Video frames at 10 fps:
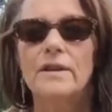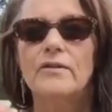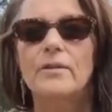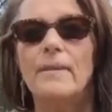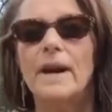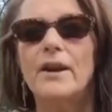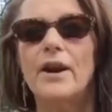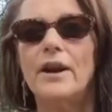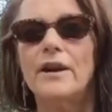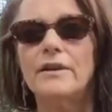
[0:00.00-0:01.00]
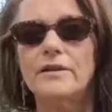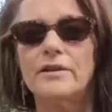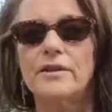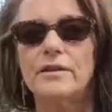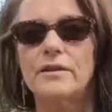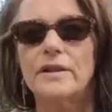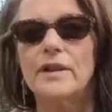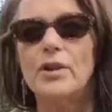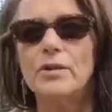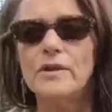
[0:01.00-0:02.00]
From my heart, I
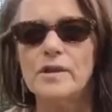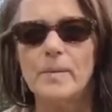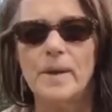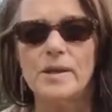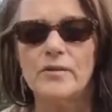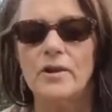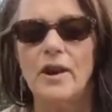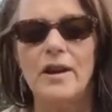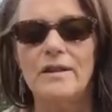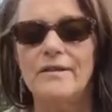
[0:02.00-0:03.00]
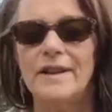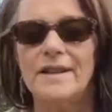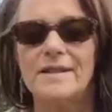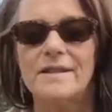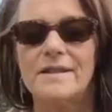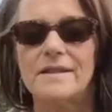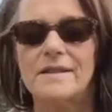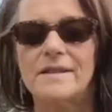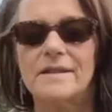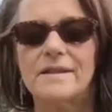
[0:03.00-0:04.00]
hold the space for all of us.
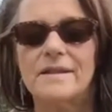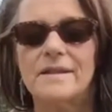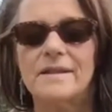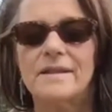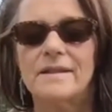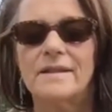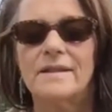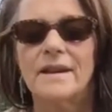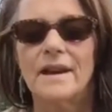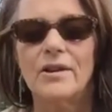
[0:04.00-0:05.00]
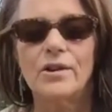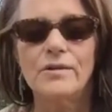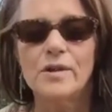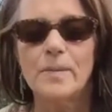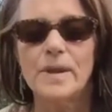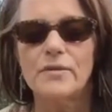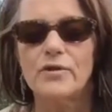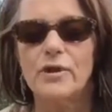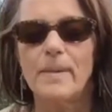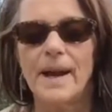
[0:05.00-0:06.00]
I hold the space
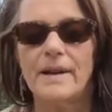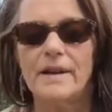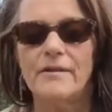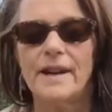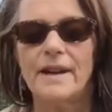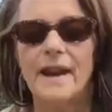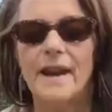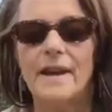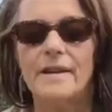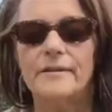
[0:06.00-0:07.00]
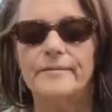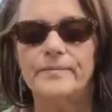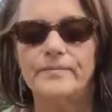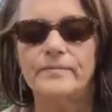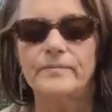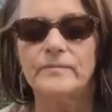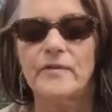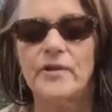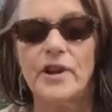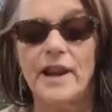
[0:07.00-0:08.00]
for humanity right now,
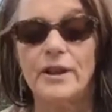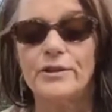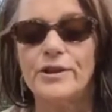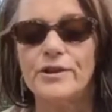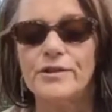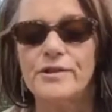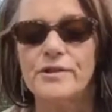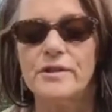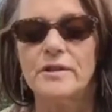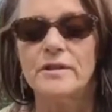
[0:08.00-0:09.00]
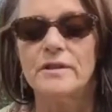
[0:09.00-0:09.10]
for our elders,